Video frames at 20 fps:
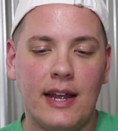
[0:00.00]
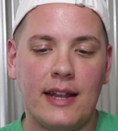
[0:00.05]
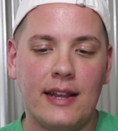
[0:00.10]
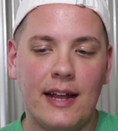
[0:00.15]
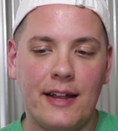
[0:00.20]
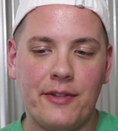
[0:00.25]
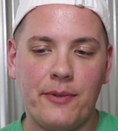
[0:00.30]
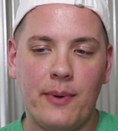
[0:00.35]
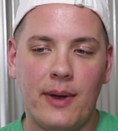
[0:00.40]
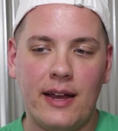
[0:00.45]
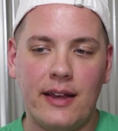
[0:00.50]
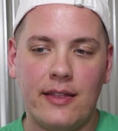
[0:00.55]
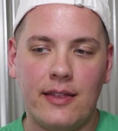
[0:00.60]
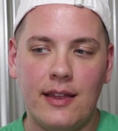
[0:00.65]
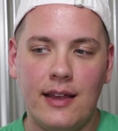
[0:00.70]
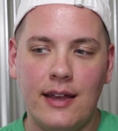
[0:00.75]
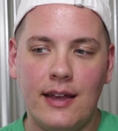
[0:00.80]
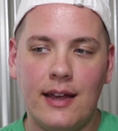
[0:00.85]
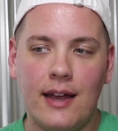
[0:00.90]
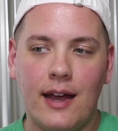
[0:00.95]
And that's why I
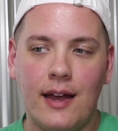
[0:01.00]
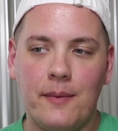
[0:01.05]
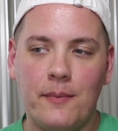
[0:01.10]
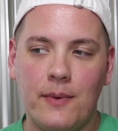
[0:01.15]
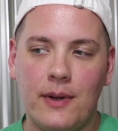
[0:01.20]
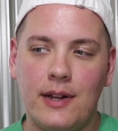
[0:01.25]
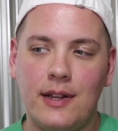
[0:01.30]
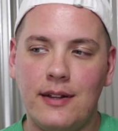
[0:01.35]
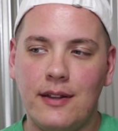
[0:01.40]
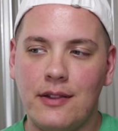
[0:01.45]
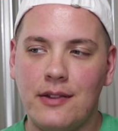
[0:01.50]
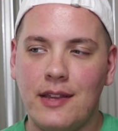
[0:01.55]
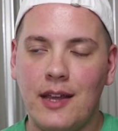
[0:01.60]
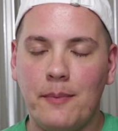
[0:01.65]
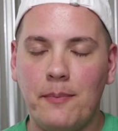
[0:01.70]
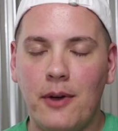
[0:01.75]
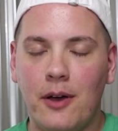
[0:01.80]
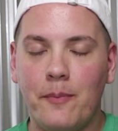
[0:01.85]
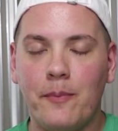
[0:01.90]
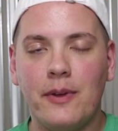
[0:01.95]
think I'm ready to
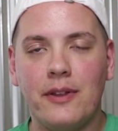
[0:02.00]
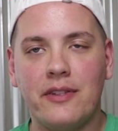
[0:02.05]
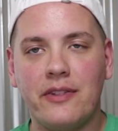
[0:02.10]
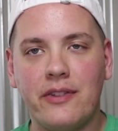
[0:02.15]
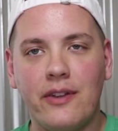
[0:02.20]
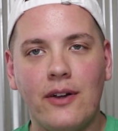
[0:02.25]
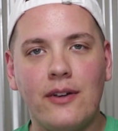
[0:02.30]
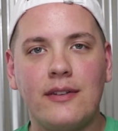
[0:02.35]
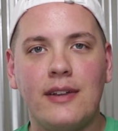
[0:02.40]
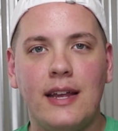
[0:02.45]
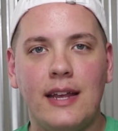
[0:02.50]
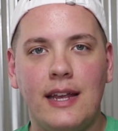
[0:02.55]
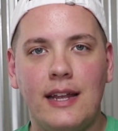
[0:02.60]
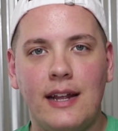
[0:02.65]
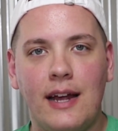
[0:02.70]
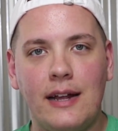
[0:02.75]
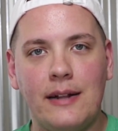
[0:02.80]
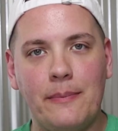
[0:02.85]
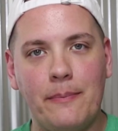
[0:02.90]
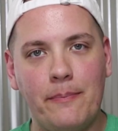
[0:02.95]
step up and start taking
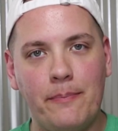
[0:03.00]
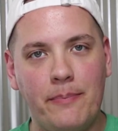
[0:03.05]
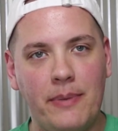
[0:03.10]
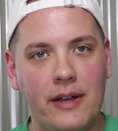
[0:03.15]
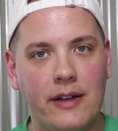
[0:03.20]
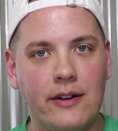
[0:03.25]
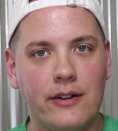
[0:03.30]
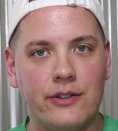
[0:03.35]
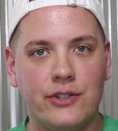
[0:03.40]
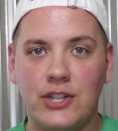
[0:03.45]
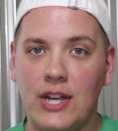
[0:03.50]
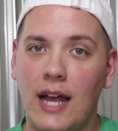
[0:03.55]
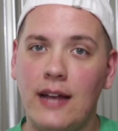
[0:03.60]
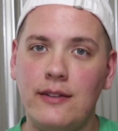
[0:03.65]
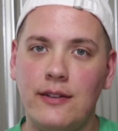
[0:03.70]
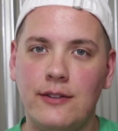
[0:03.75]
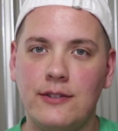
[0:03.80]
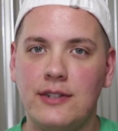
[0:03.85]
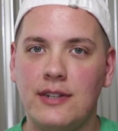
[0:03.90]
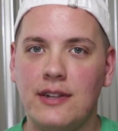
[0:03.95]
on bigger
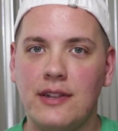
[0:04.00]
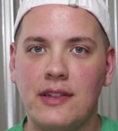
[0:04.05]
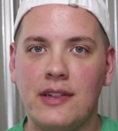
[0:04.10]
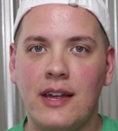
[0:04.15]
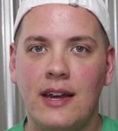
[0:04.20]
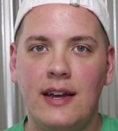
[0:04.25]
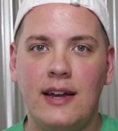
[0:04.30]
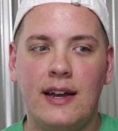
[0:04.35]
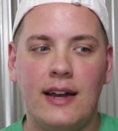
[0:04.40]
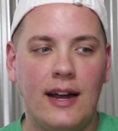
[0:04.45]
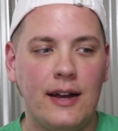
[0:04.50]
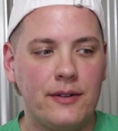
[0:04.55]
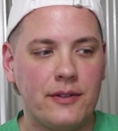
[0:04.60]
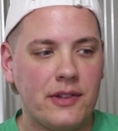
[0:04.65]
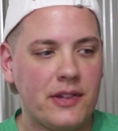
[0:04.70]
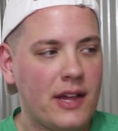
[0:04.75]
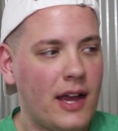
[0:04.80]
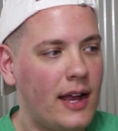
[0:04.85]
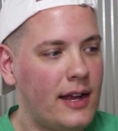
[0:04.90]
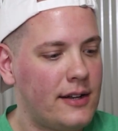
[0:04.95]
challenges
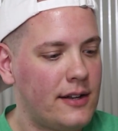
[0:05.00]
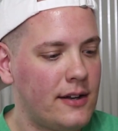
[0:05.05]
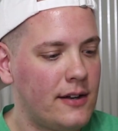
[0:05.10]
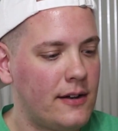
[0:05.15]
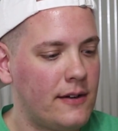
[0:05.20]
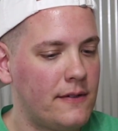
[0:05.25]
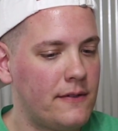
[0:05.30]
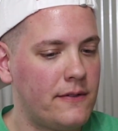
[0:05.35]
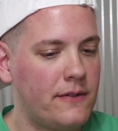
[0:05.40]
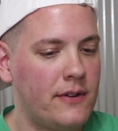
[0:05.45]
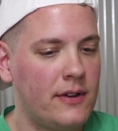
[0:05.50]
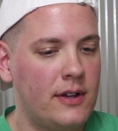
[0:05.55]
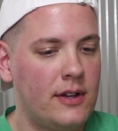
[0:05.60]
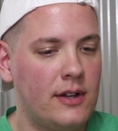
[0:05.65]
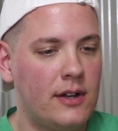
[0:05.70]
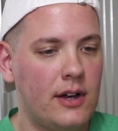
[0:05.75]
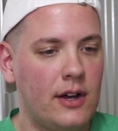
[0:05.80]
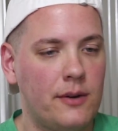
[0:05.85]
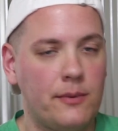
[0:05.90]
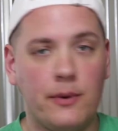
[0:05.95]
outside of
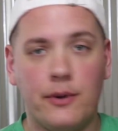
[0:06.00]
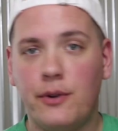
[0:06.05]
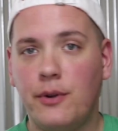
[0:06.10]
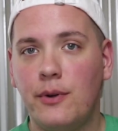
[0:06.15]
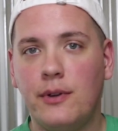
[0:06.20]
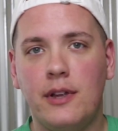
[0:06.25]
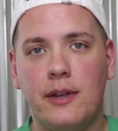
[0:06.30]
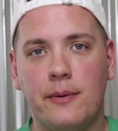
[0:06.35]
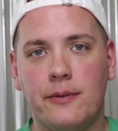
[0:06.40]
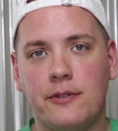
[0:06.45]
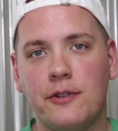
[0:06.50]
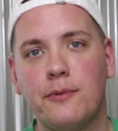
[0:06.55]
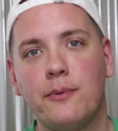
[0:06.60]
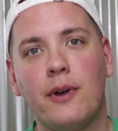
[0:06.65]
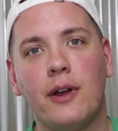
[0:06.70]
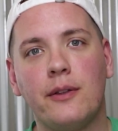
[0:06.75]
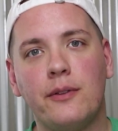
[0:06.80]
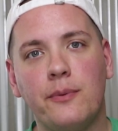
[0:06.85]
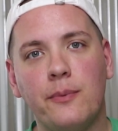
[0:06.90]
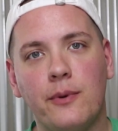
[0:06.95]
recruiting, which is
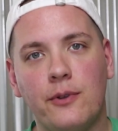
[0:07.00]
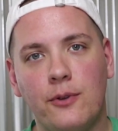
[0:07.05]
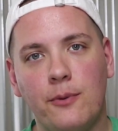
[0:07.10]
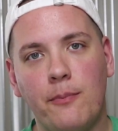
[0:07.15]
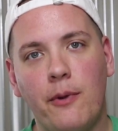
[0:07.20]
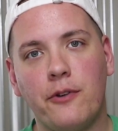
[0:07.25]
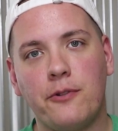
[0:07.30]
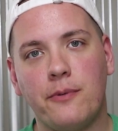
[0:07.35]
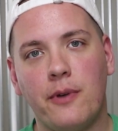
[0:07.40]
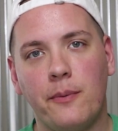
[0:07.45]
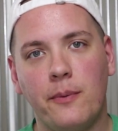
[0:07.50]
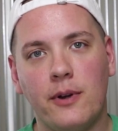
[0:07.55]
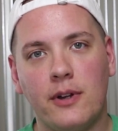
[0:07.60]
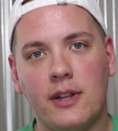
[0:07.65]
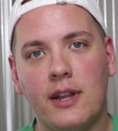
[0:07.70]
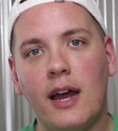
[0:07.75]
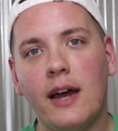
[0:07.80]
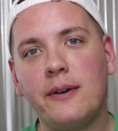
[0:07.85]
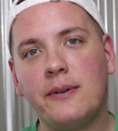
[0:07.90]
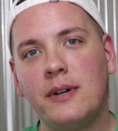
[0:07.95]
where we're doing most of my work
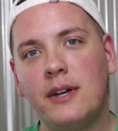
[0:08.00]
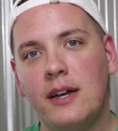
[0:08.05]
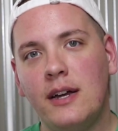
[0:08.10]
now.